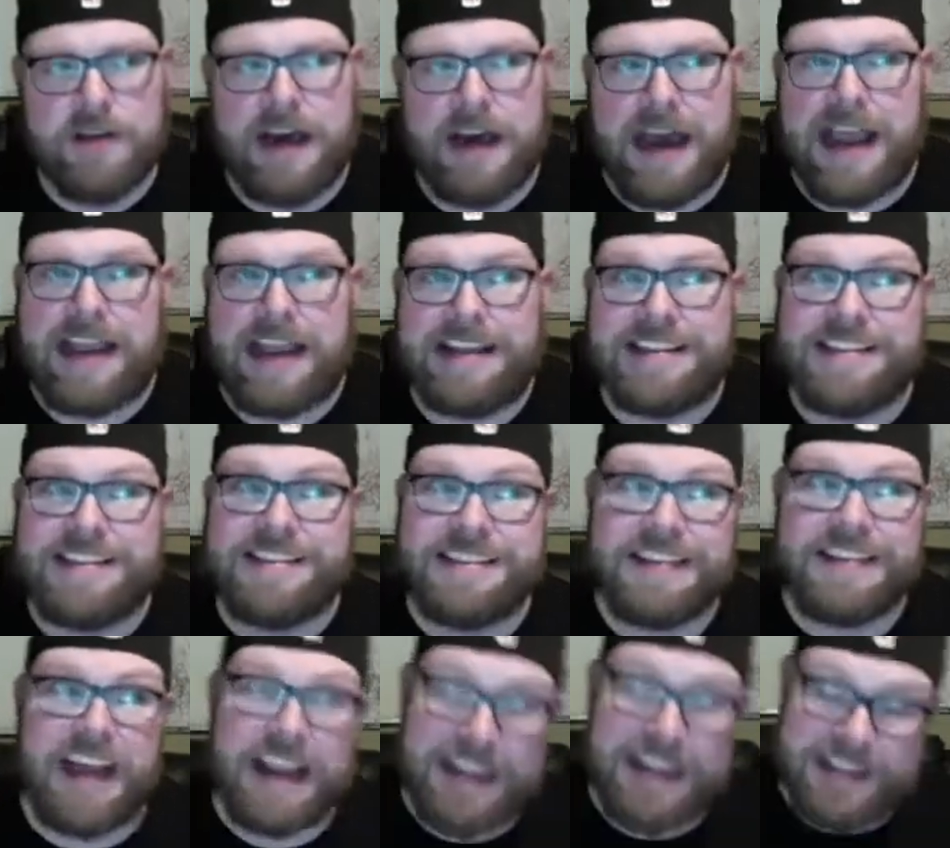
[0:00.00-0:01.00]
I
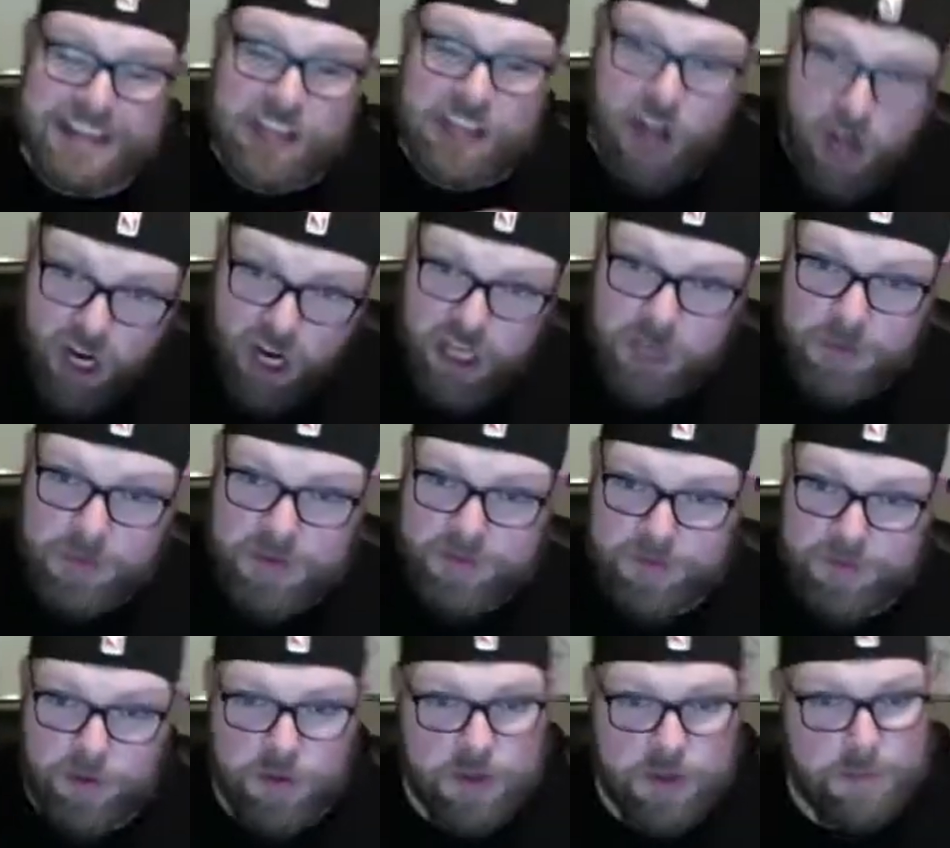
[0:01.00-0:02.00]
get the argument
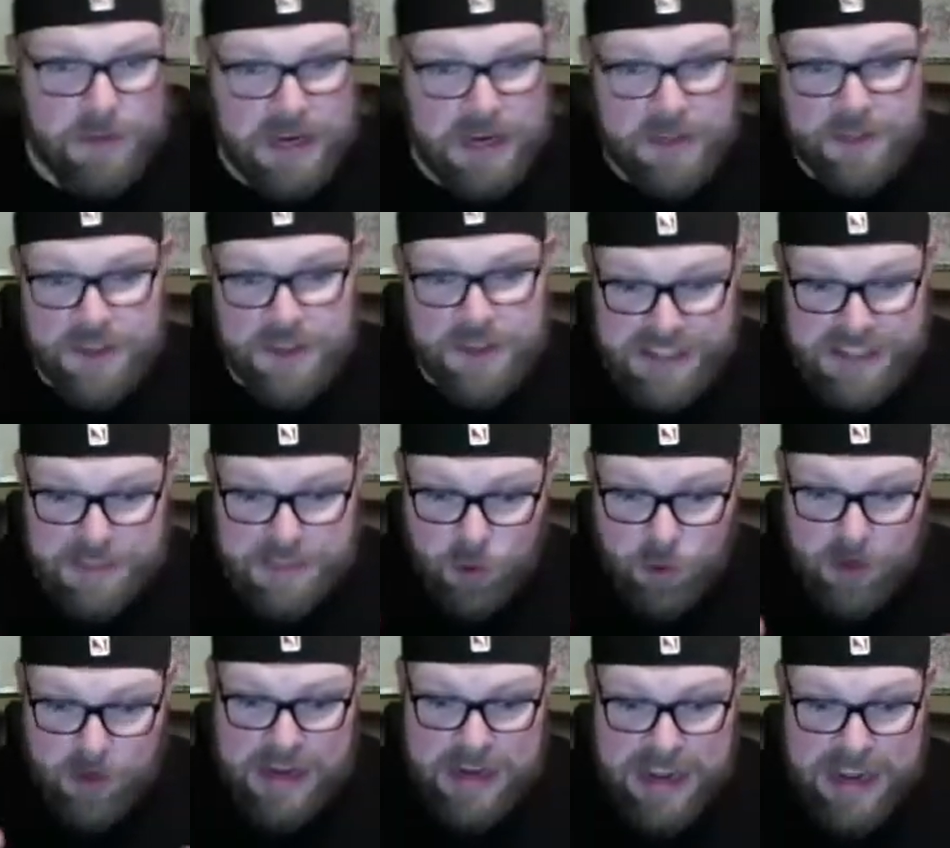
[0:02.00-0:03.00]
for them, but I think it's more
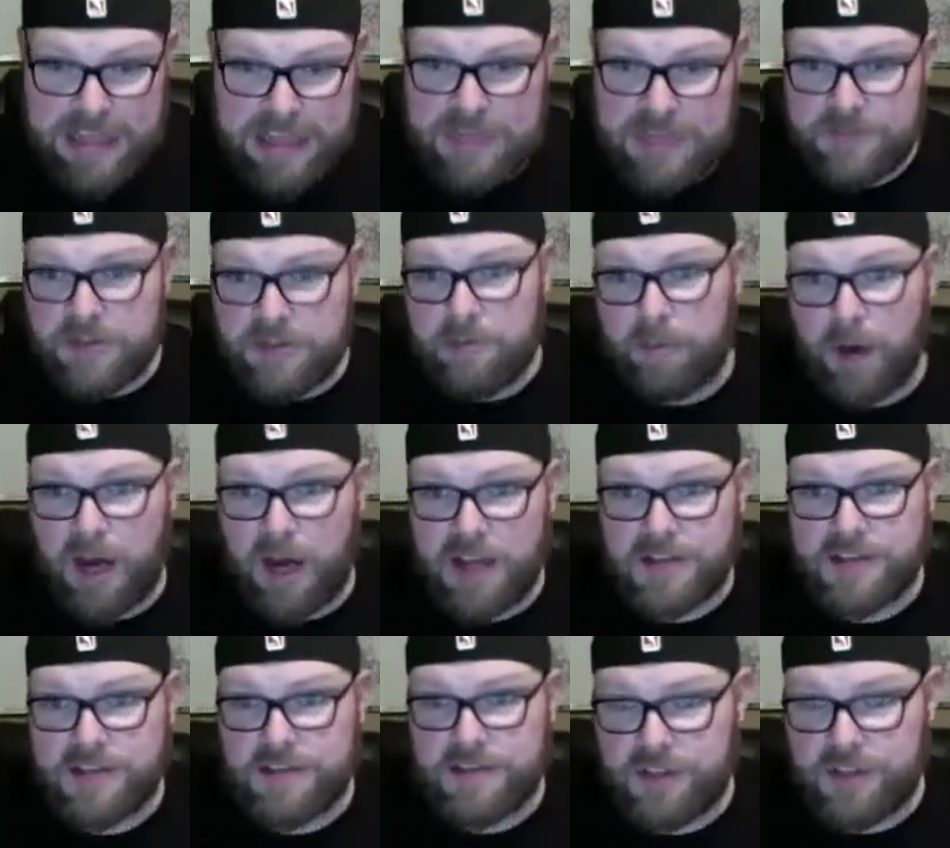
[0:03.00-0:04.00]
negative than
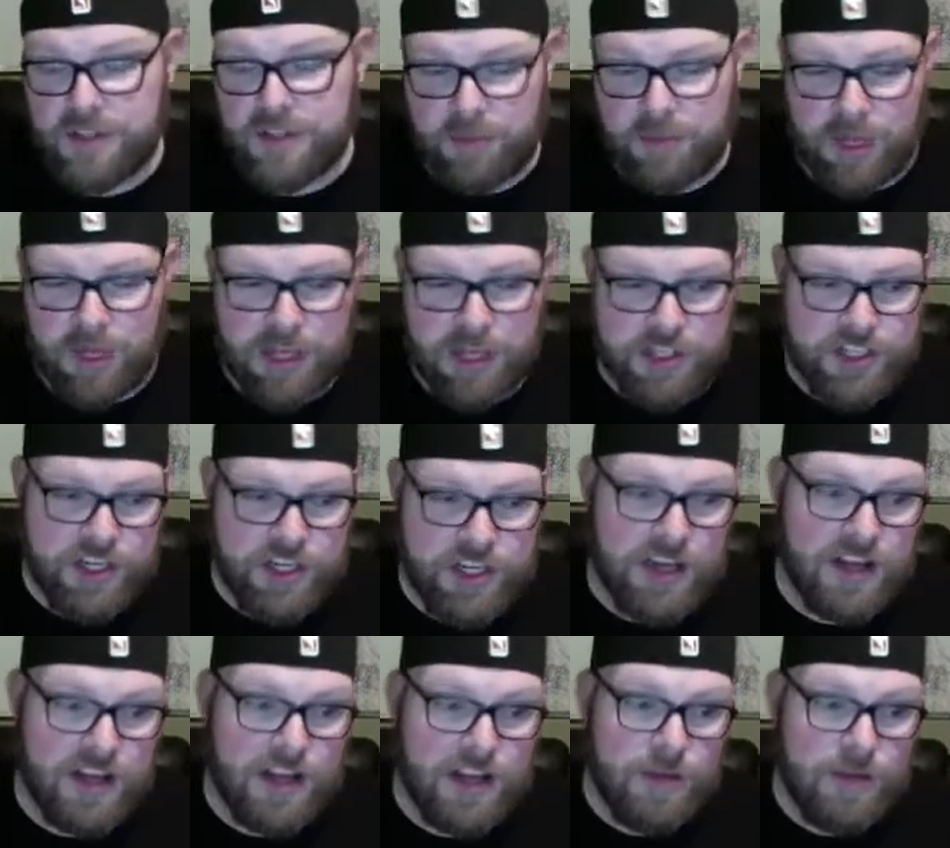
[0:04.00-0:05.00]
positive on the blockchain.
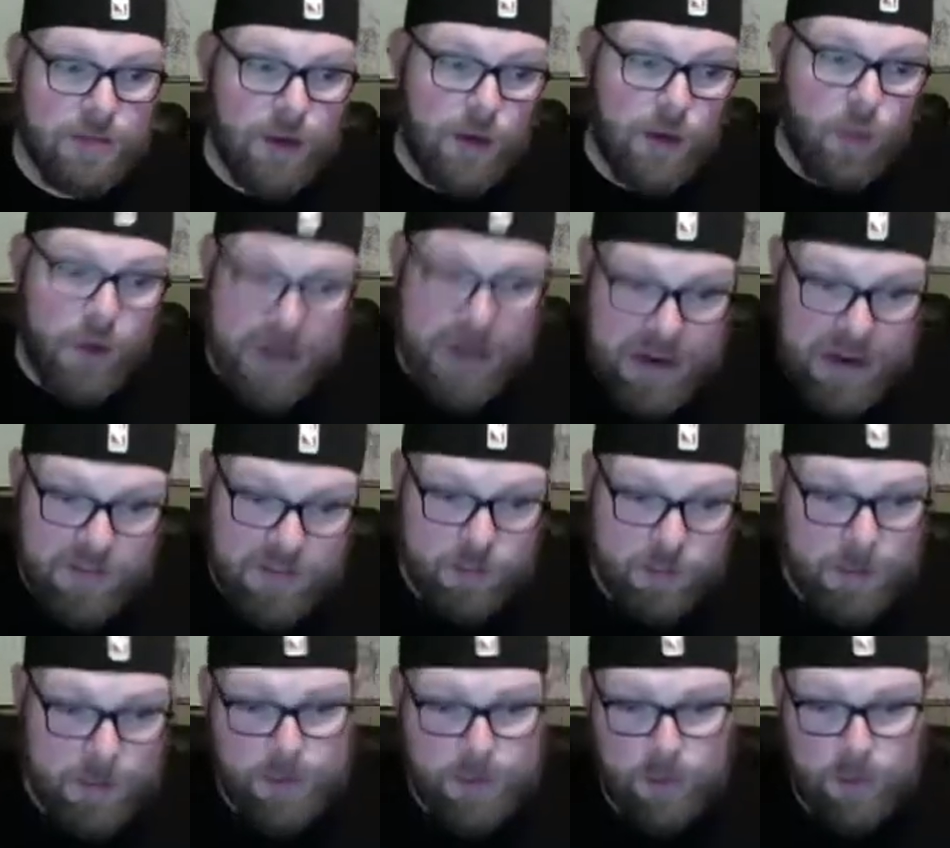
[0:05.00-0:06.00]
But whatever,
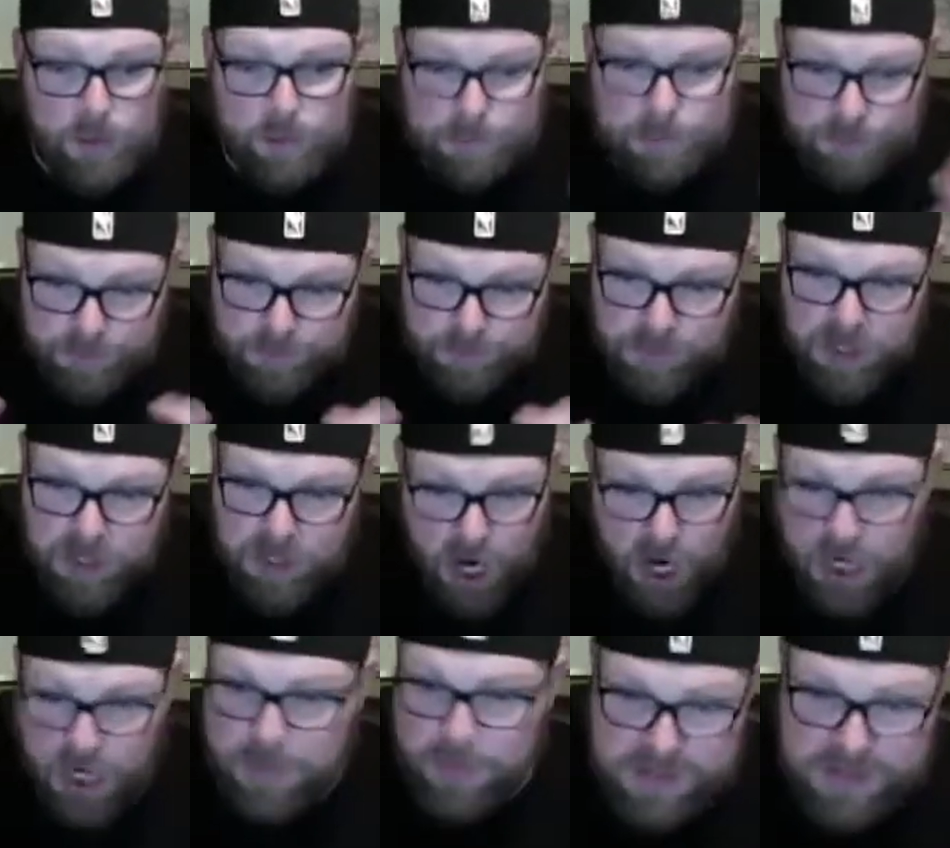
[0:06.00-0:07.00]
the
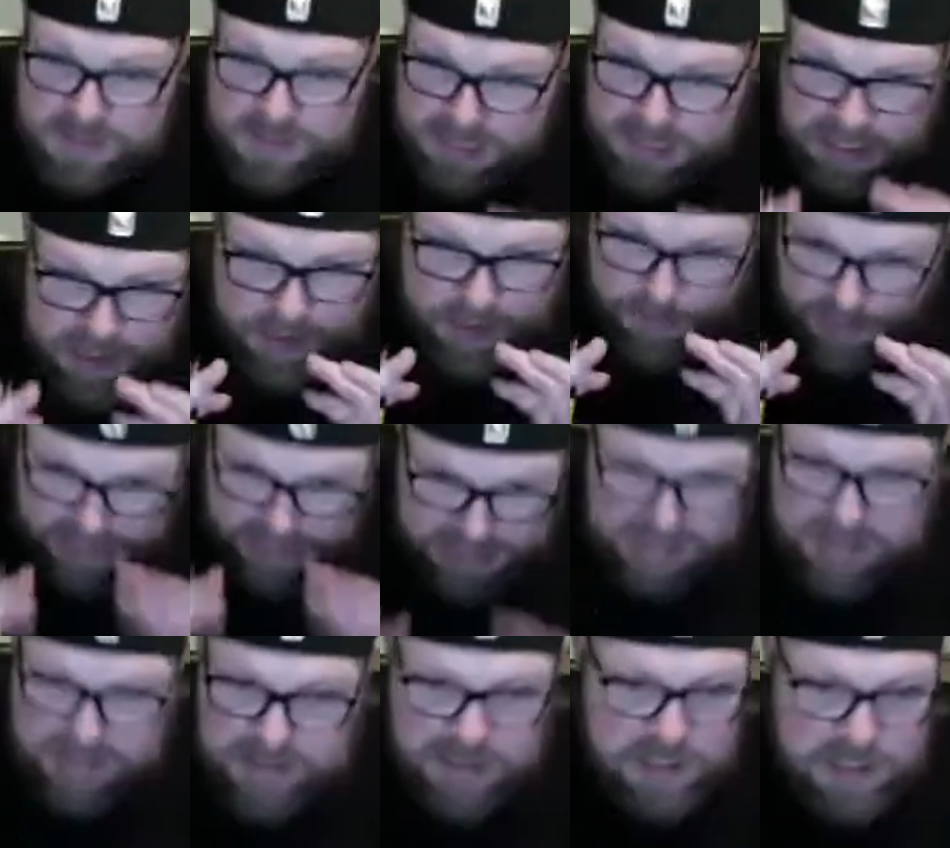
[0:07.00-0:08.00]
argument is that it's
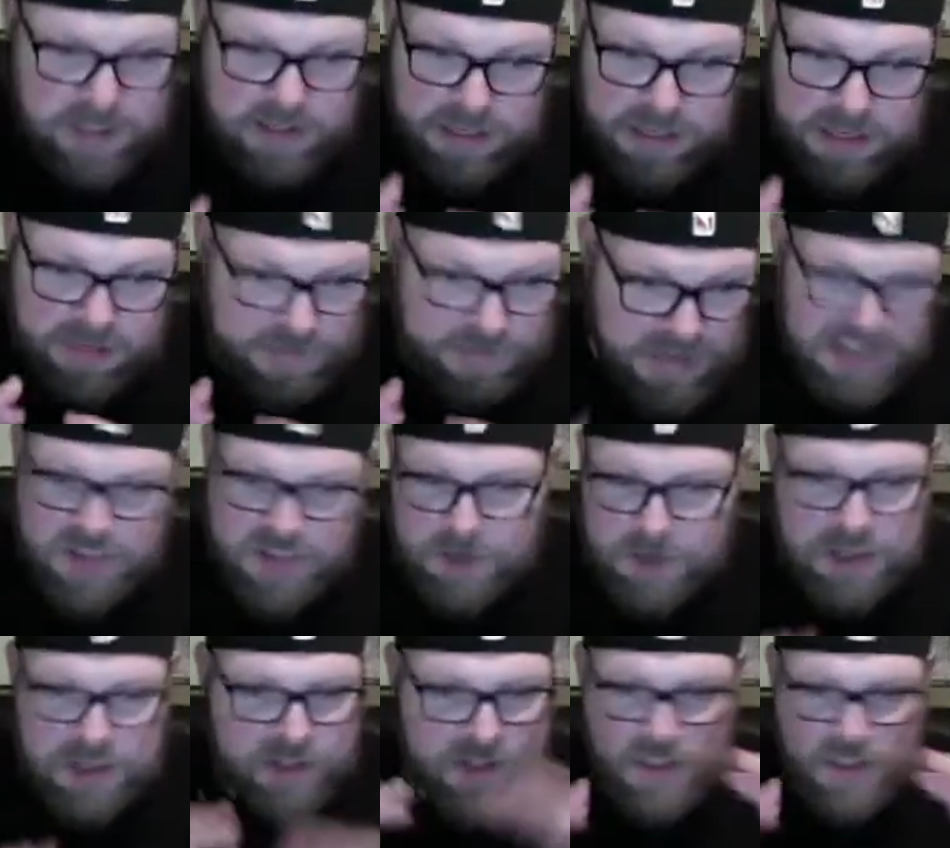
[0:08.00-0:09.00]
protecting
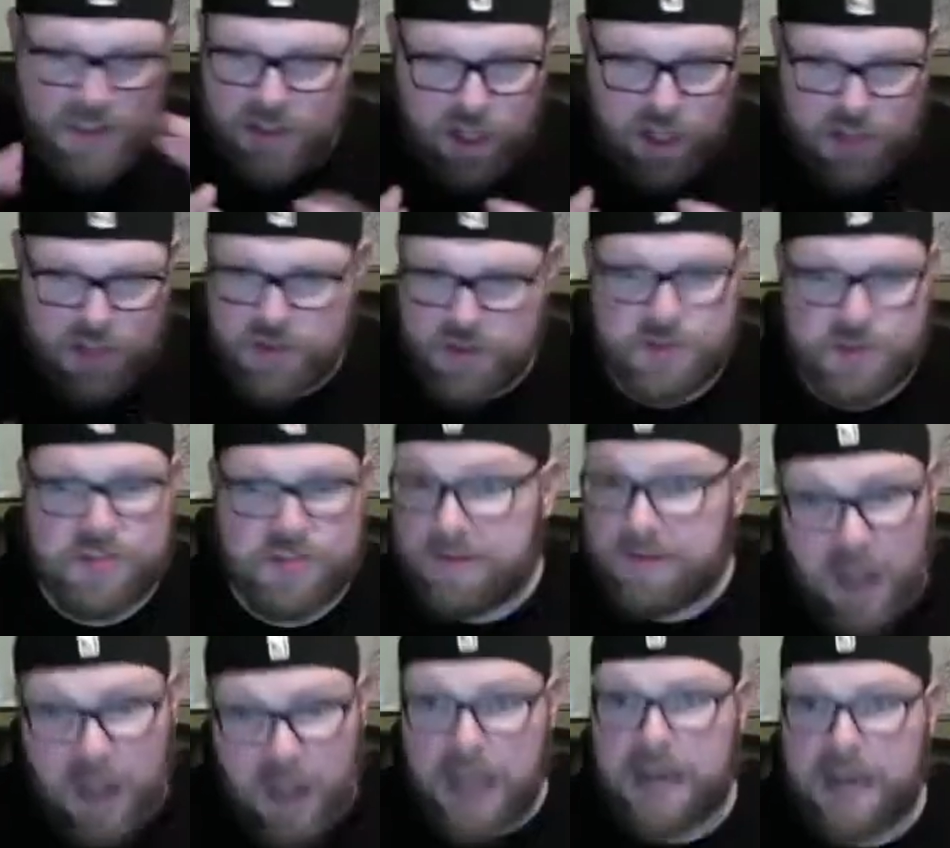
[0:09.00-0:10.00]
investments and all sorts.
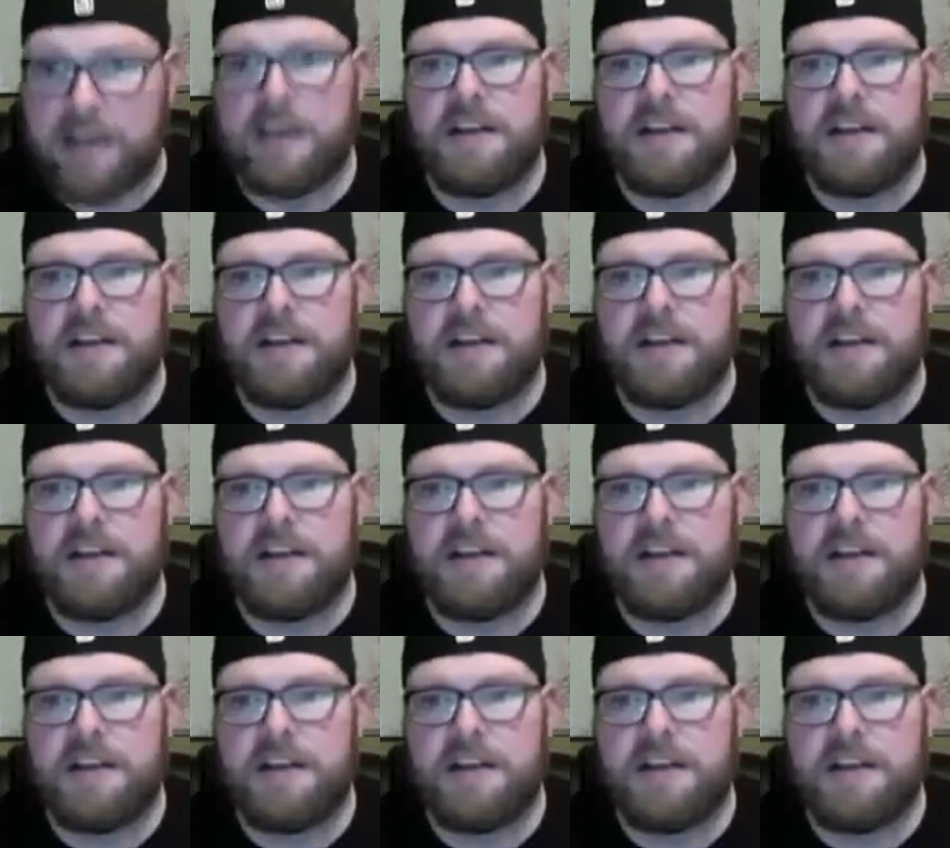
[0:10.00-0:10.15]
Fine.